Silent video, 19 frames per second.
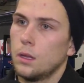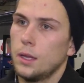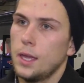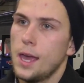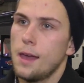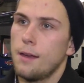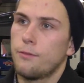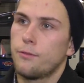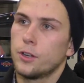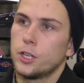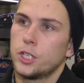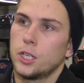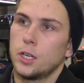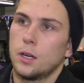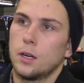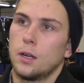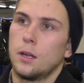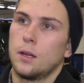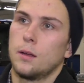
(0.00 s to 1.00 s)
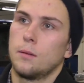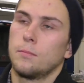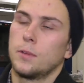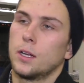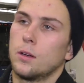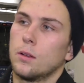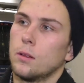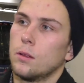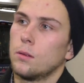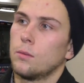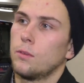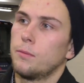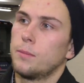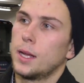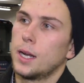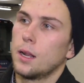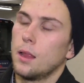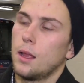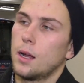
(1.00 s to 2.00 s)
Yeah, for sure. We've
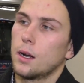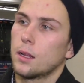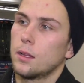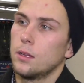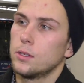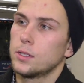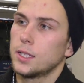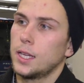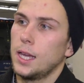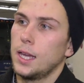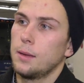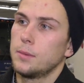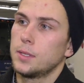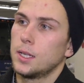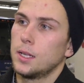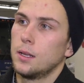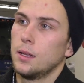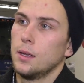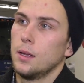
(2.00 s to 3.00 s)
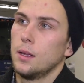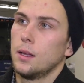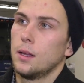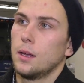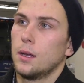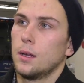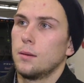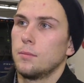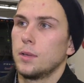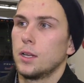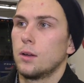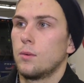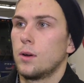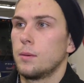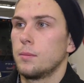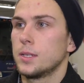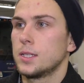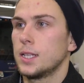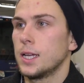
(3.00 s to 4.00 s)
been in a lot of close games, and
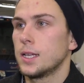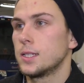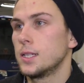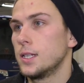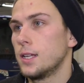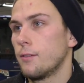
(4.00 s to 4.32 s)
one mistake's the